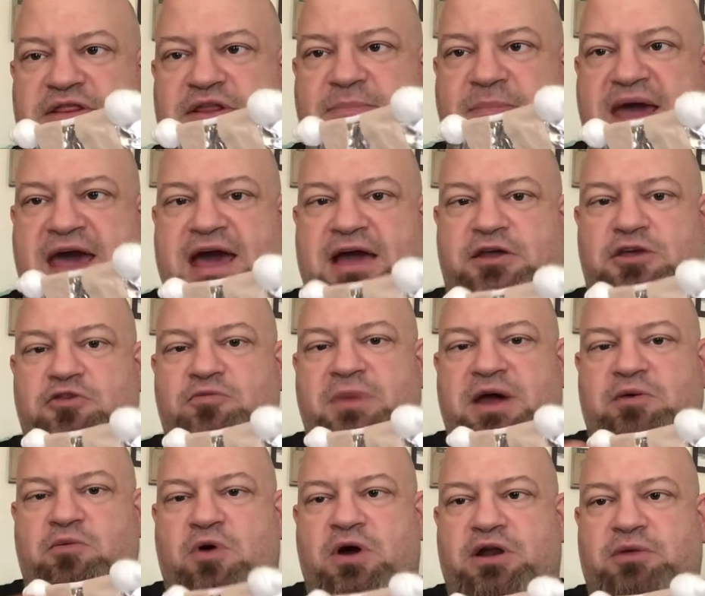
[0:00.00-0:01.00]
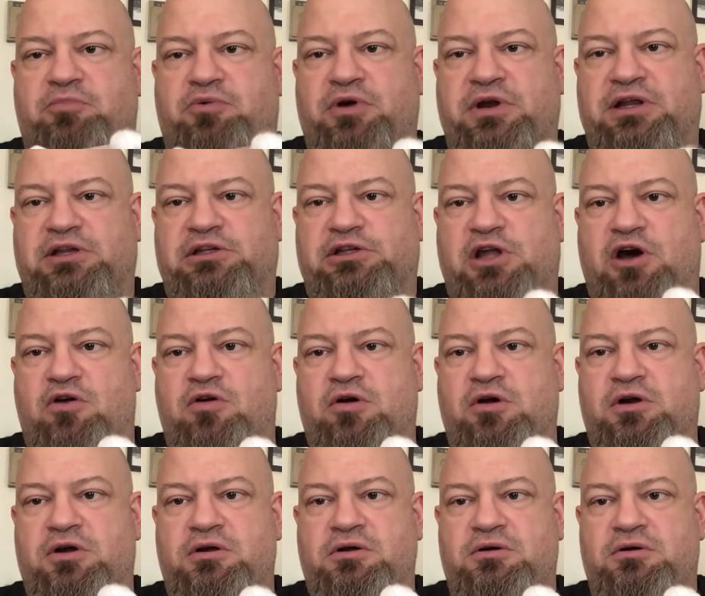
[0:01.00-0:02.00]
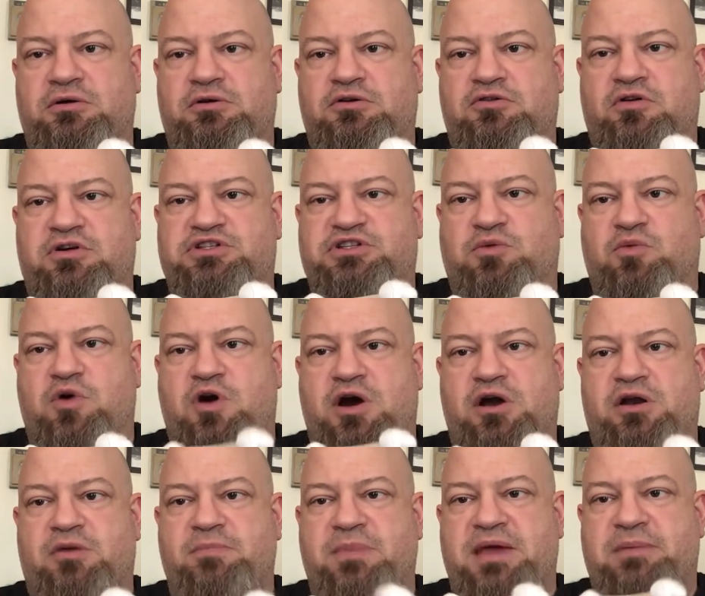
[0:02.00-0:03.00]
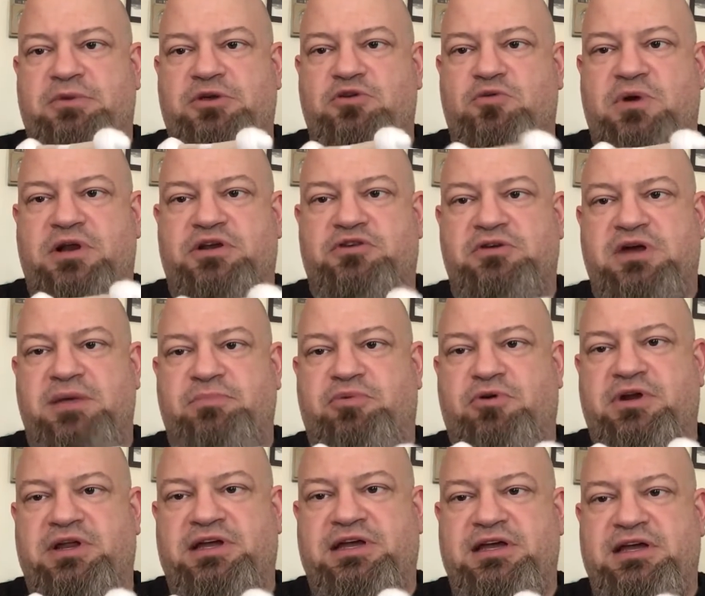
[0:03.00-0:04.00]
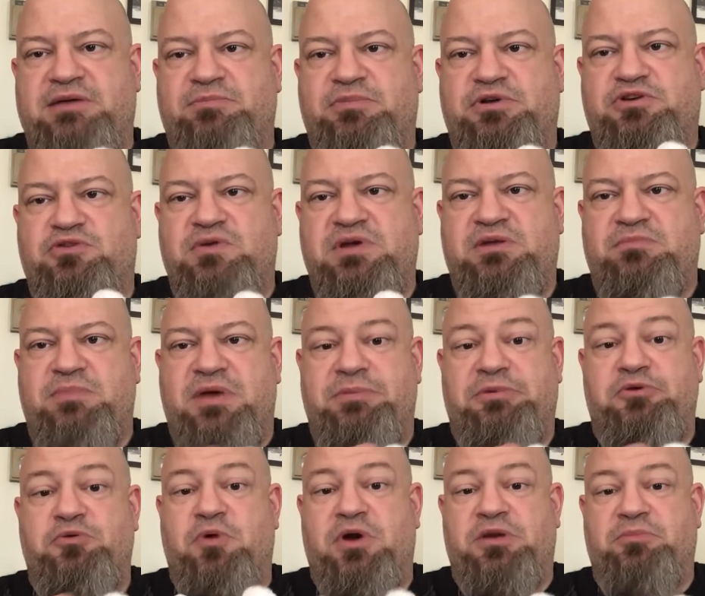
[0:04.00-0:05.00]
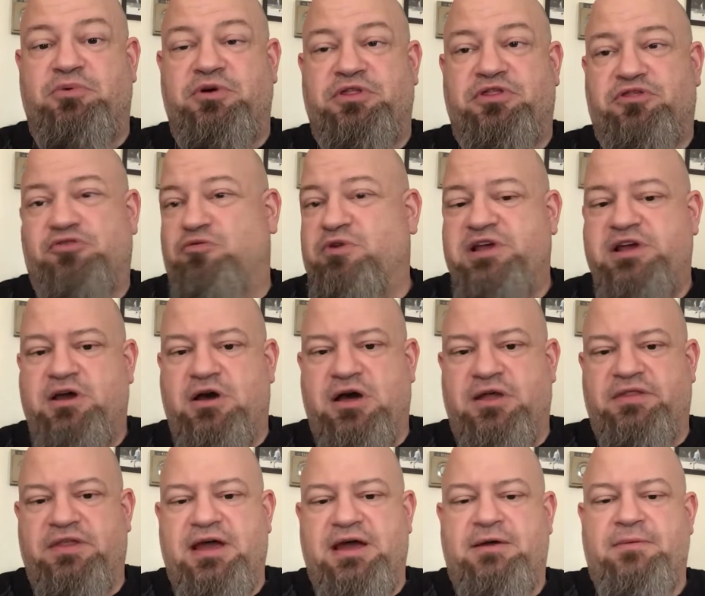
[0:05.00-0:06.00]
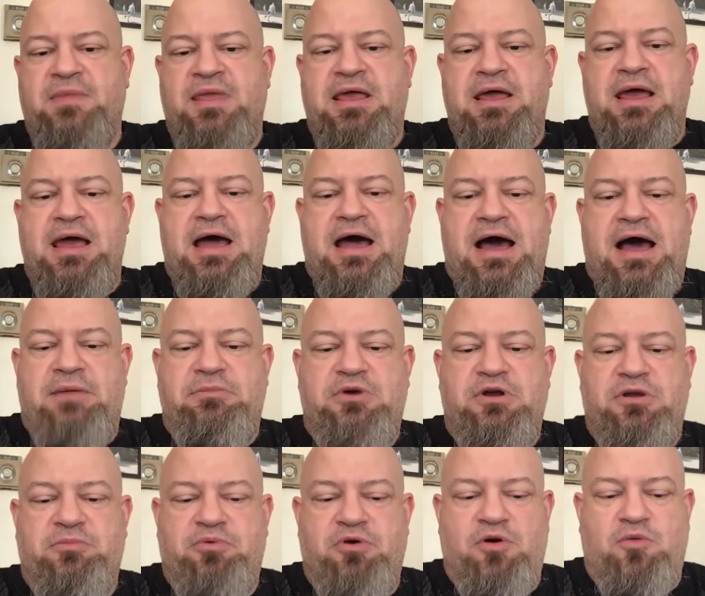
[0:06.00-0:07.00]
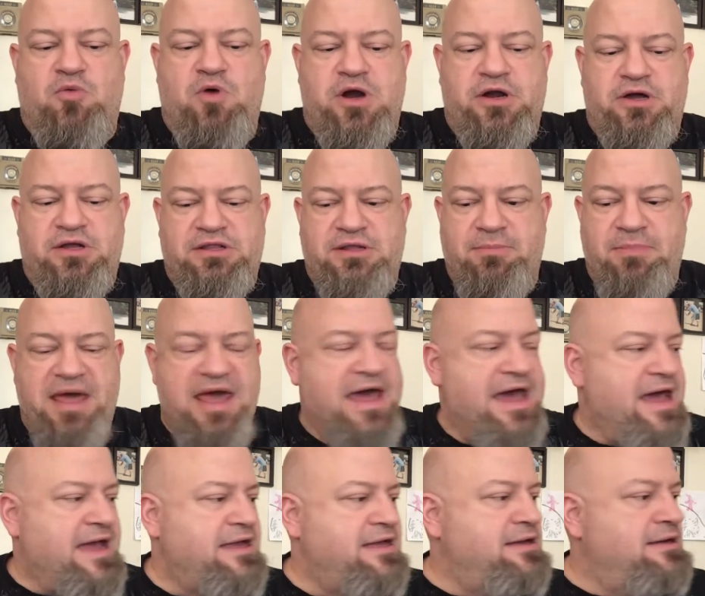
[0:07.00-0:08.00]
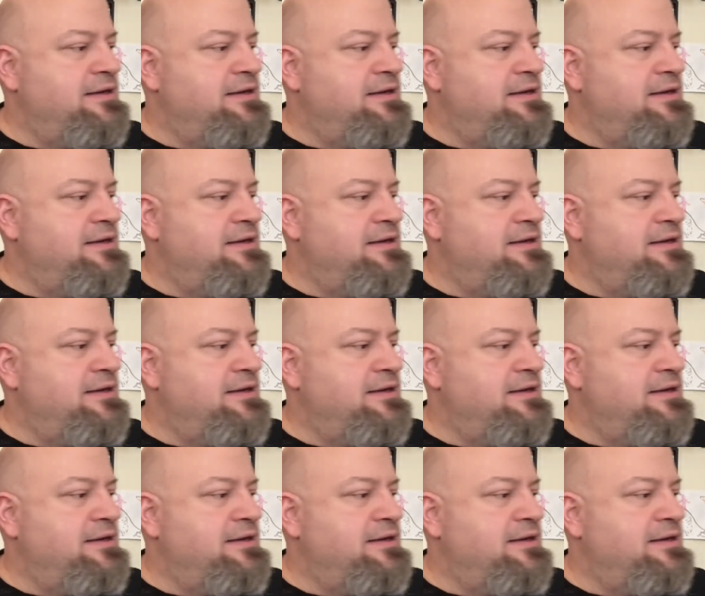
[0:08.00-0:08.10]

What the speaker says: back. You might want to put it lower towards the water. Maybe you want to try putting it in between. Maybe you want to put 3 on there. I'm going to put 1 on the back,